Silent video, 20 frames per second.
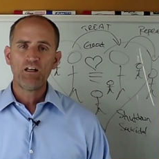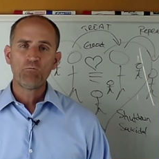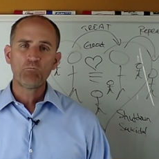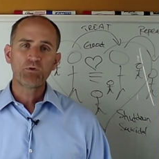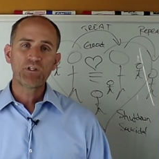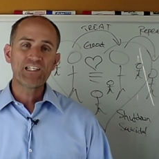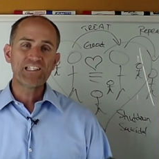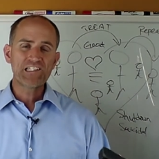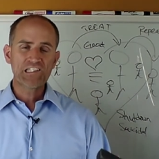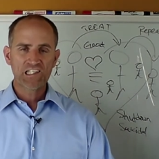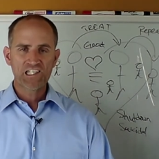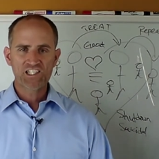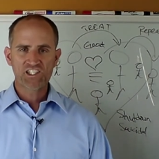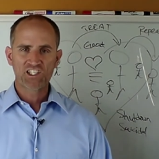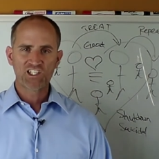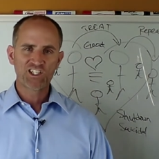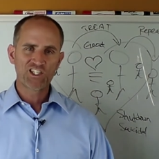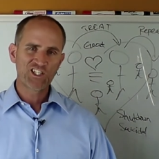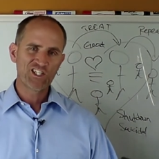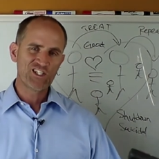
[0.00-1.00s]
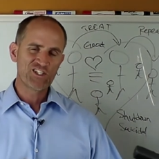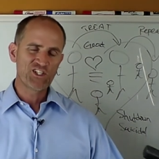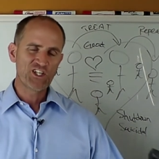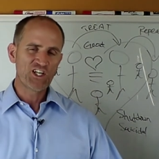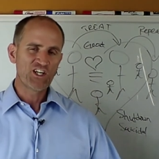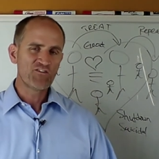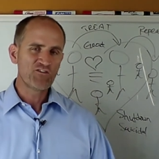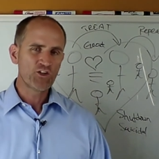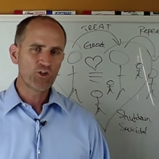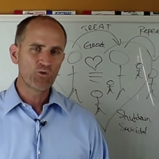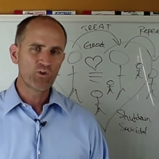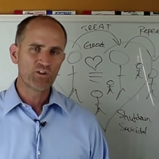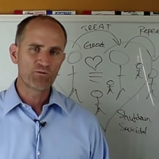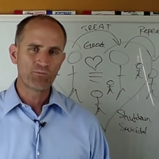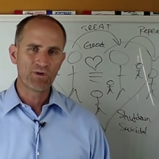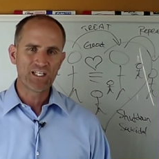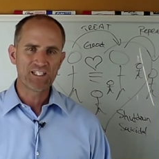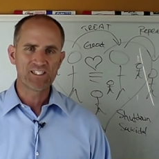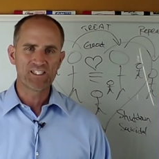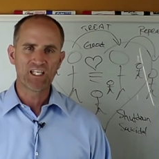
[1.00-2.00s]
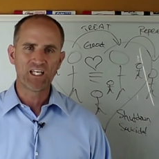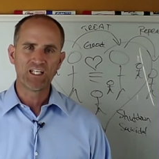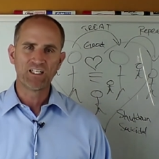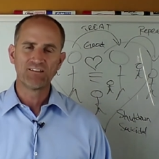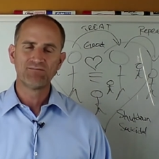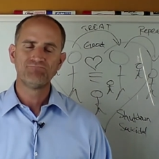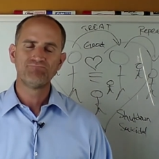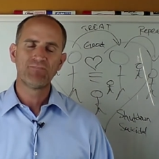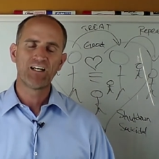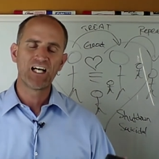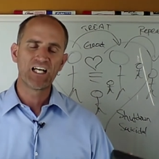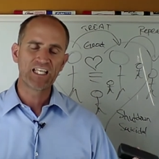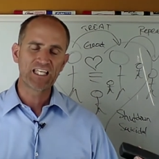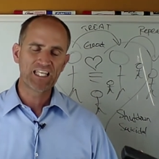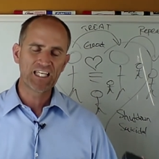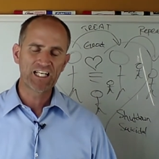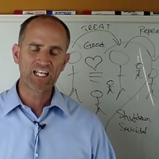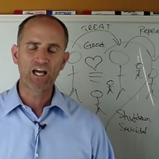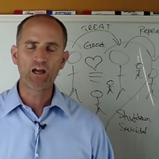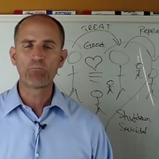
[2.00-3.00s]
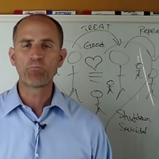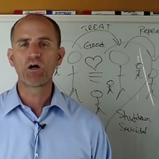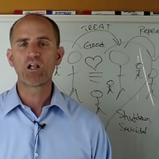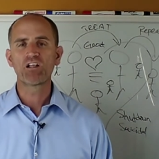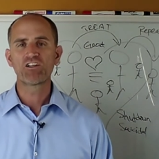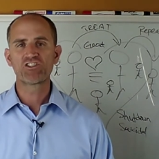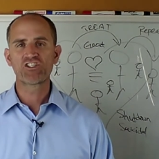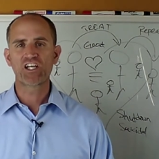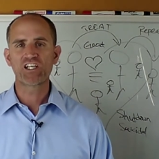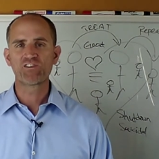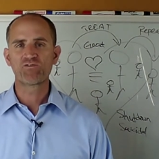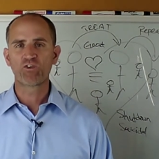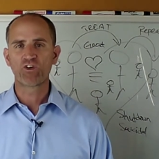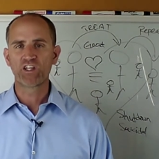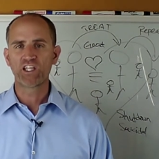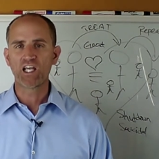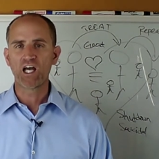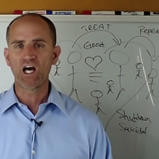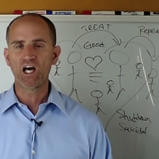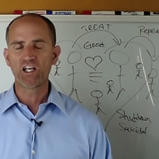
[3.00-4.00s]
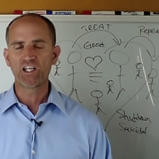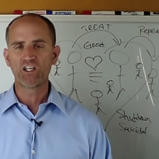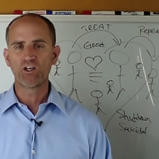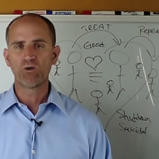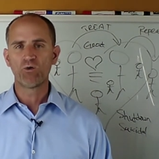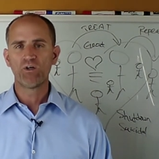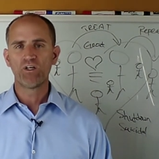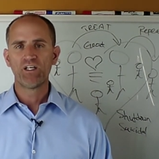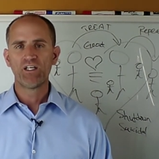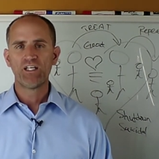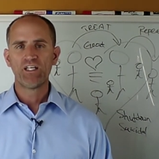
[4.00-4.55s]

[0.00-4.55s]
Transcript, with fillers: Please listen to this interview with my son. Again, I apologize for the audio.